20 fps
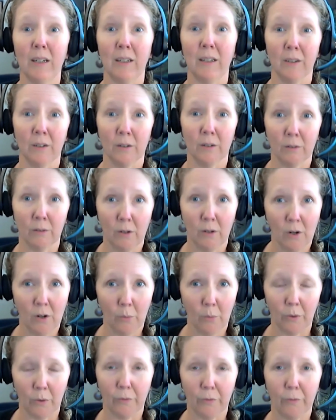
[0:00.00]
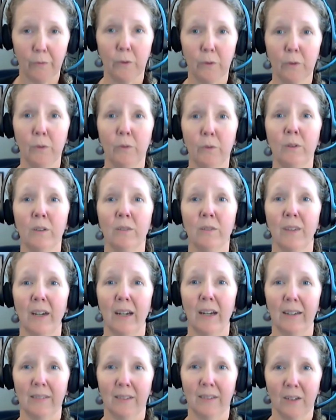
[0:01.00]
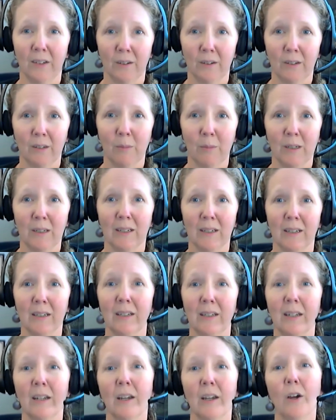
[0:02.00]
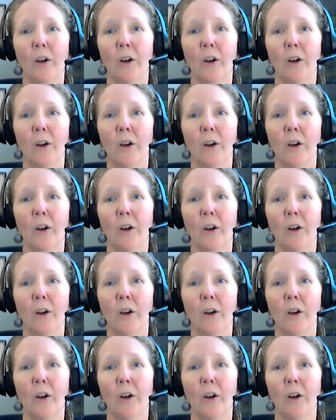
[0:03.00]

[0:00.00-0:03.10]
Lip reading: either with food, if that hasn't already been done,